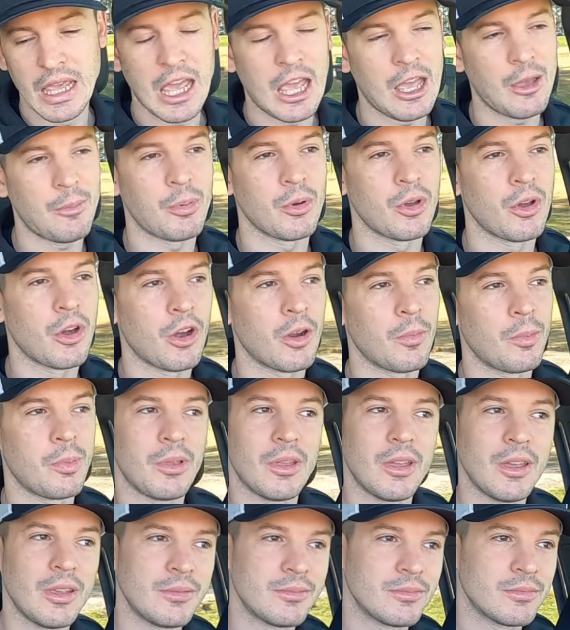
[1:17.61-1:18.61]
Apple
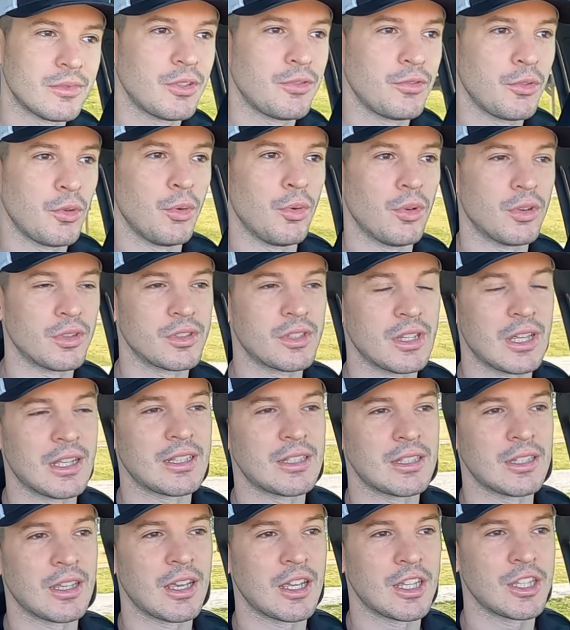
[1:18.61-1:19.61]
CarPlay, of course,
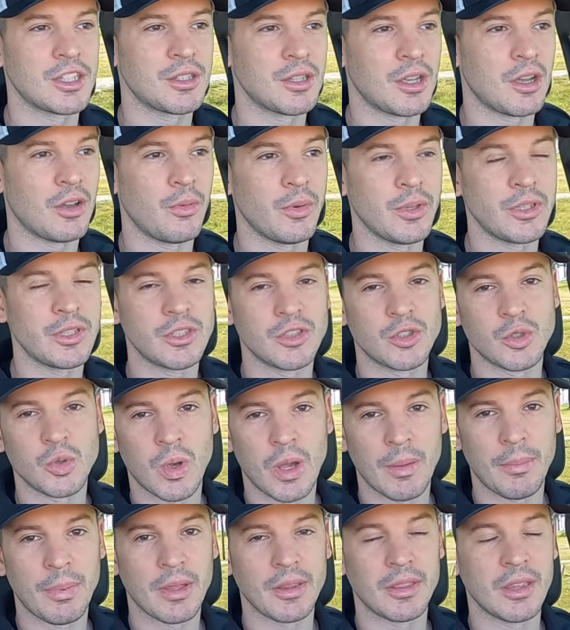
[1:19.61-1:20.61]
that's nice. Always could
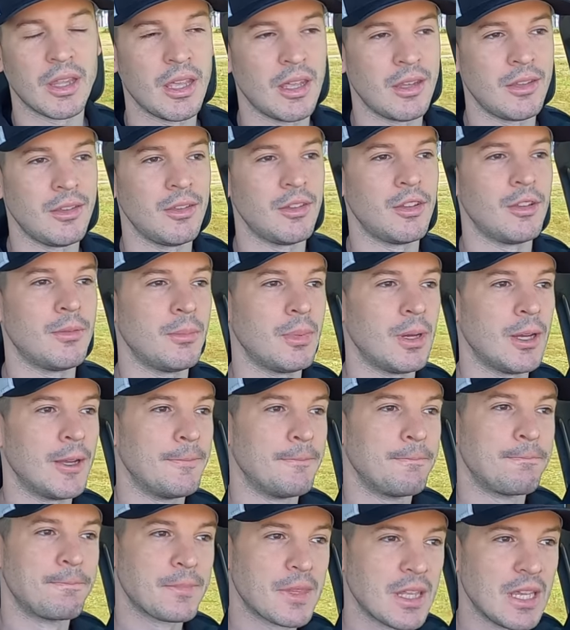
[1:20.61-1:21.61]
swap out the head unit, but
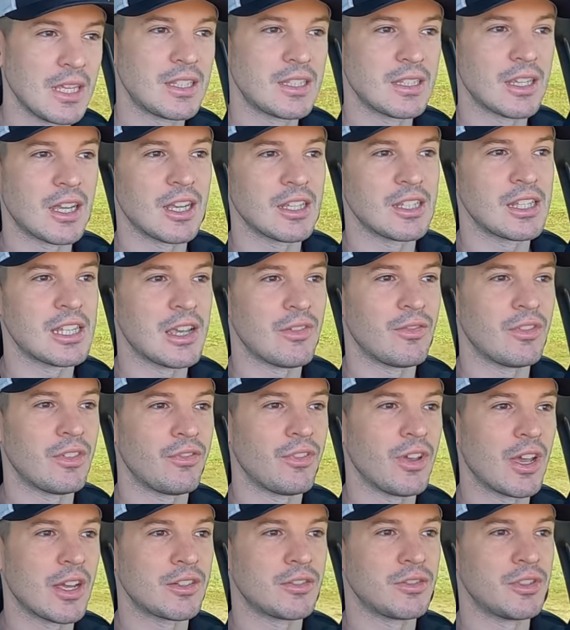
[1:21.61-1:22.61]
it's nice having a
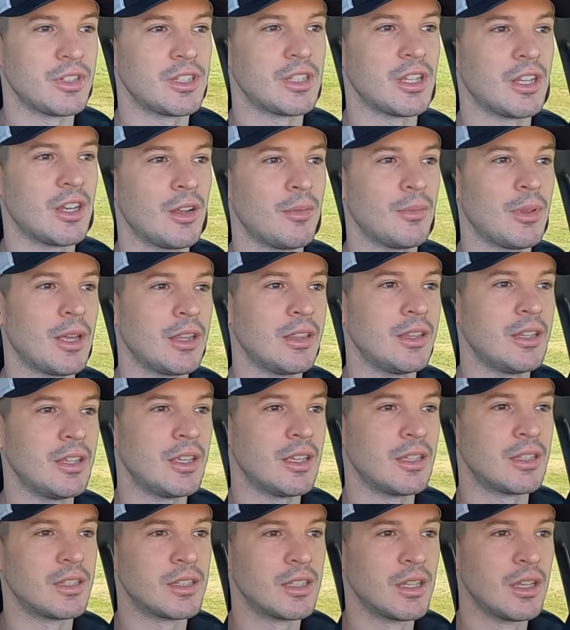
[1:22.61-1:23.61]
factory setup like
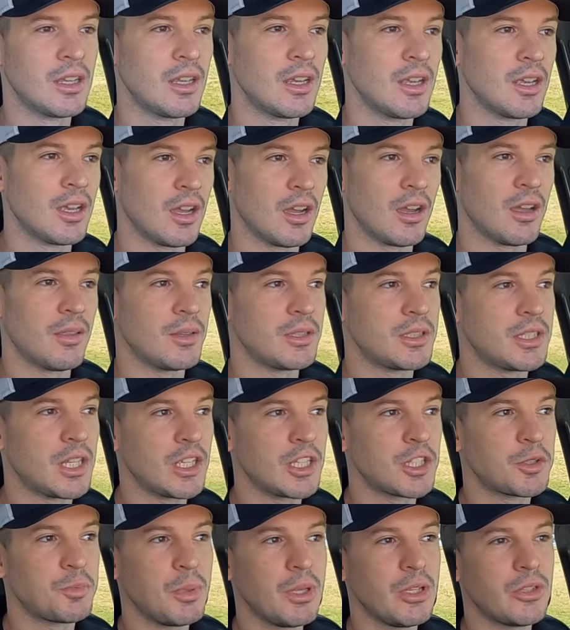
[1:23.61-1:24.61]
this. The
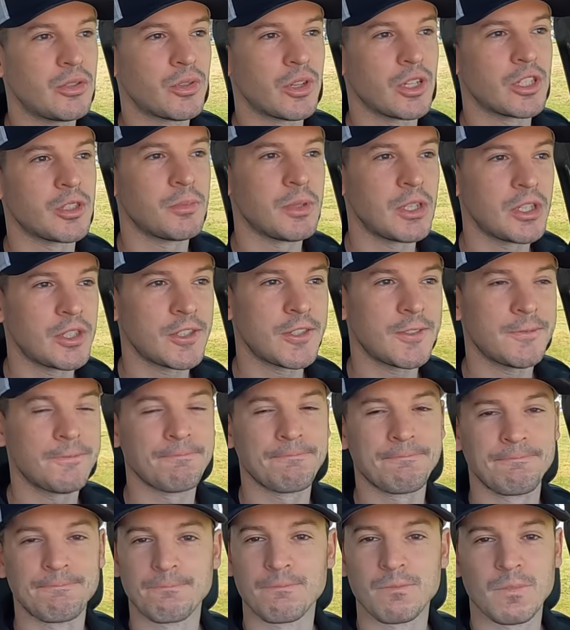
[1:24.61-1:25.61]
10-speed
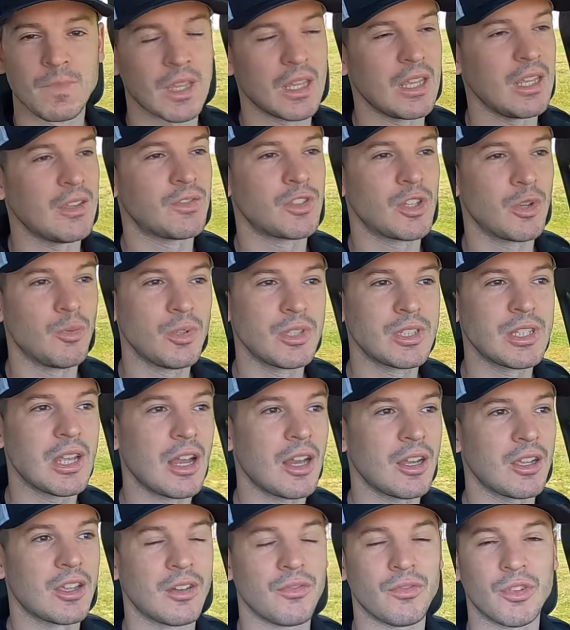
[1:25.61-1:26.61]
transmission, if someone's
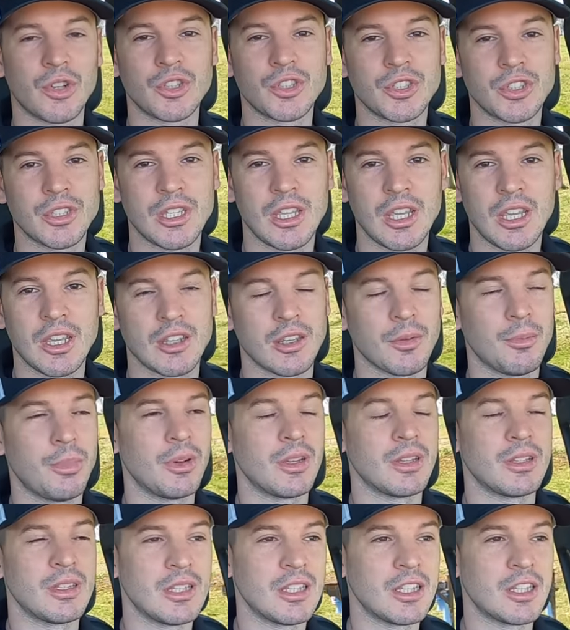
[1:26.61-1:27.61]
got a conversion kit to
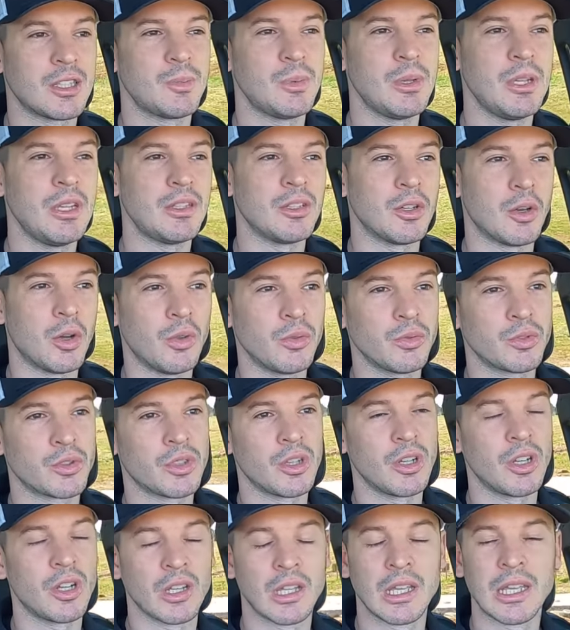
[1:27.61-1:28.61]
put a 10-speed in an old
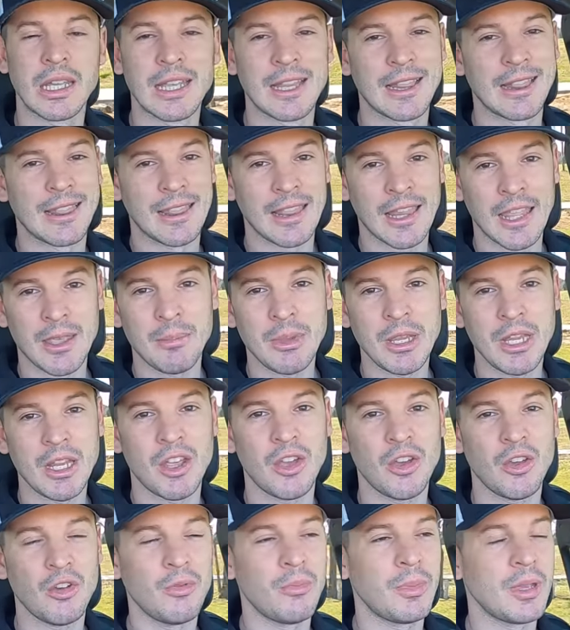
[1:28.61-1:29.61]
truck, let me
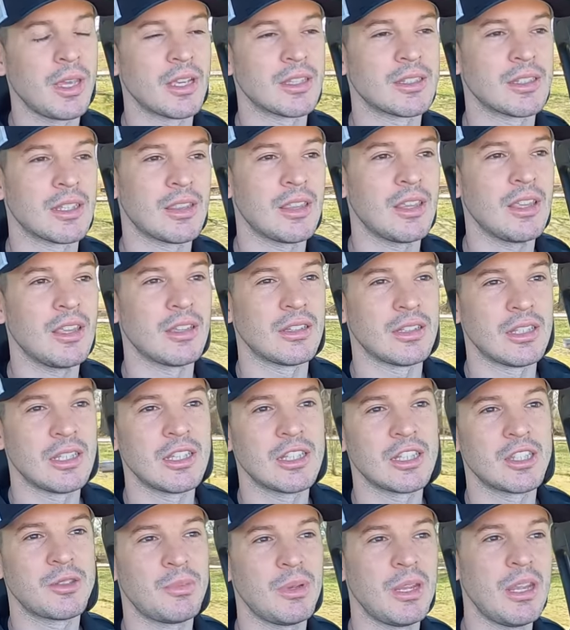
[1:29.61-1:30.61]
know, because I think a
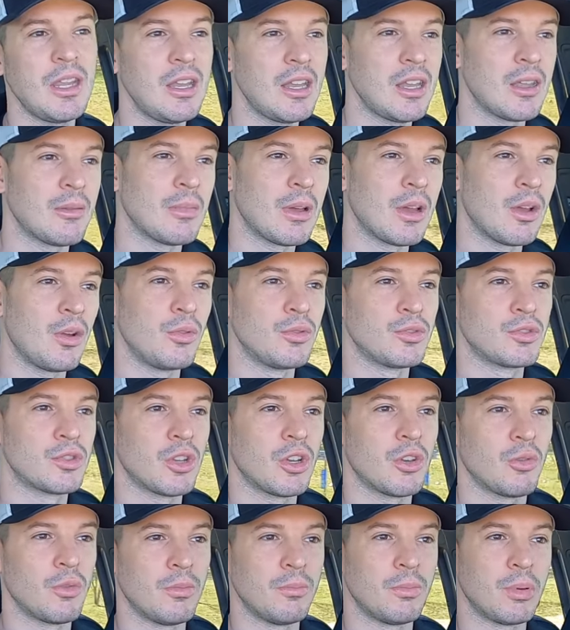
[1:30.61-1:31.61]
10-speed in my old
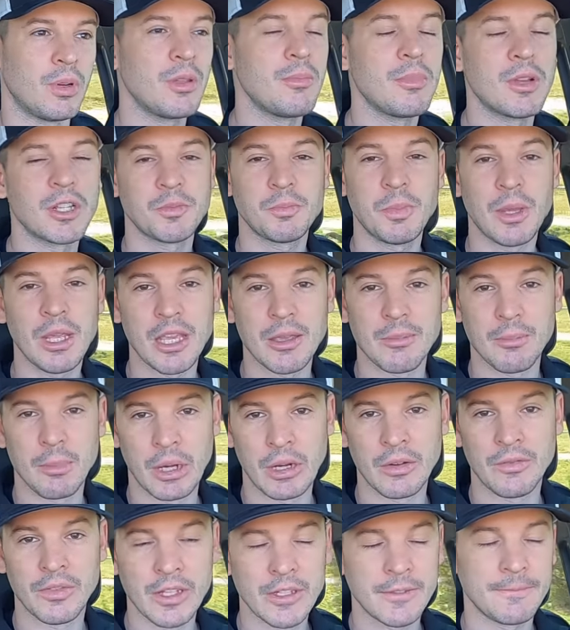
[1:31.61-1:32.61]
truck would pretty much make it
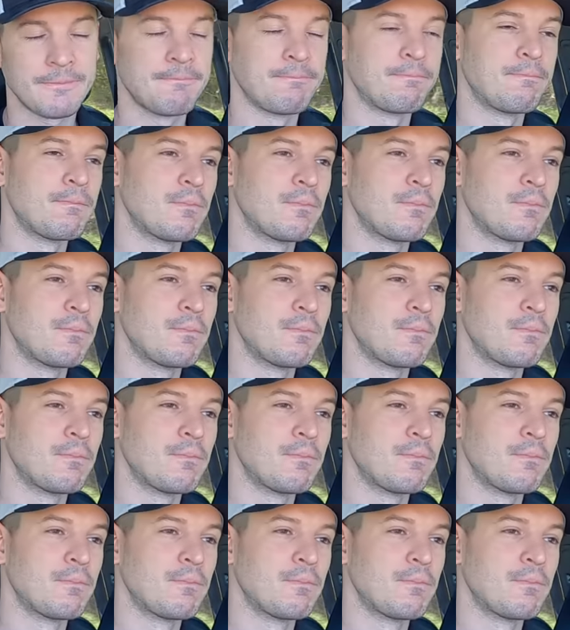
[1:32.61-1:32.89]
perfect.